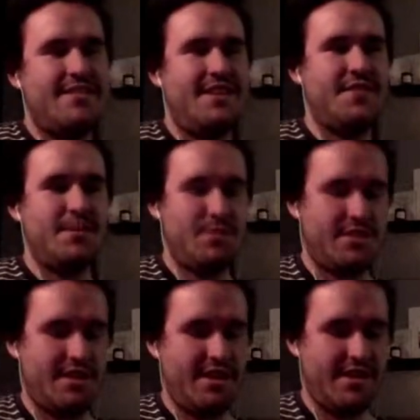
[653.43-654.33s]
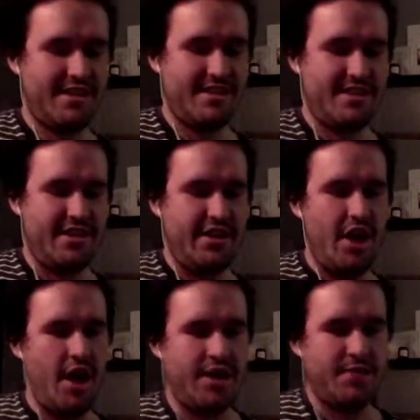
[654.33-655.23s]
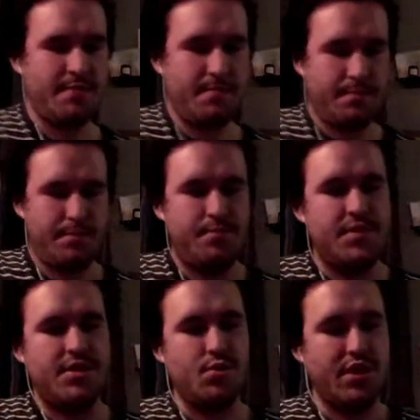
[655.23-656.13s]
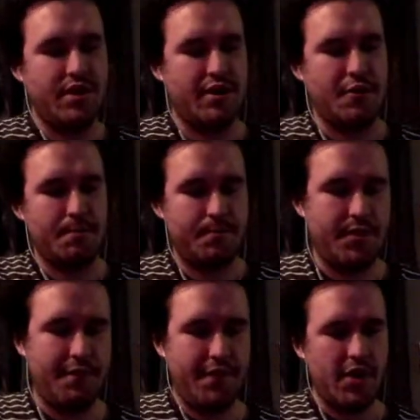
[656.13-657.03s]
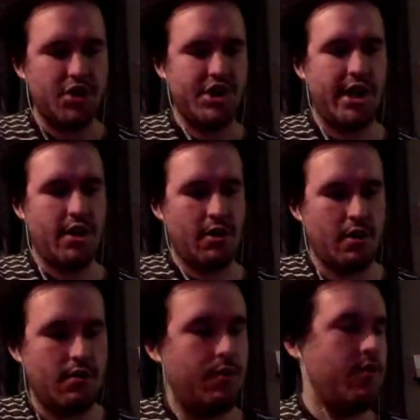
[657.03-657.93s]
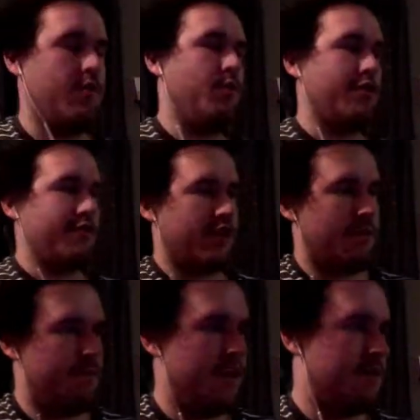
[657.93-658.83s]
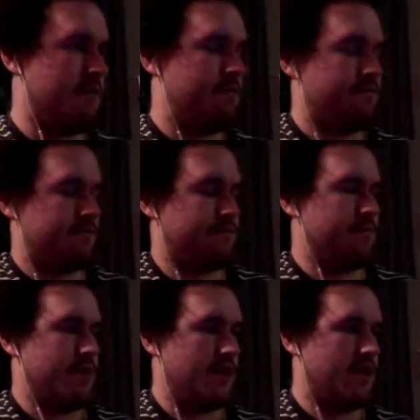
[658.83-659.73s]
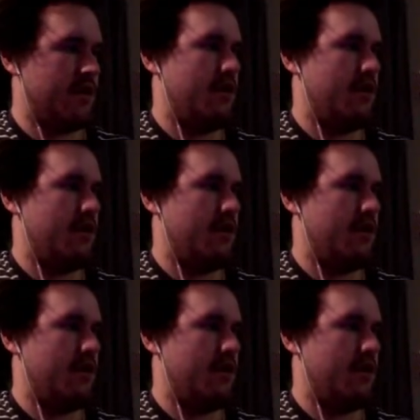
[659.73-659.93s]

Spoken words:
if someone's like not doing their fair share, whatever that may mean,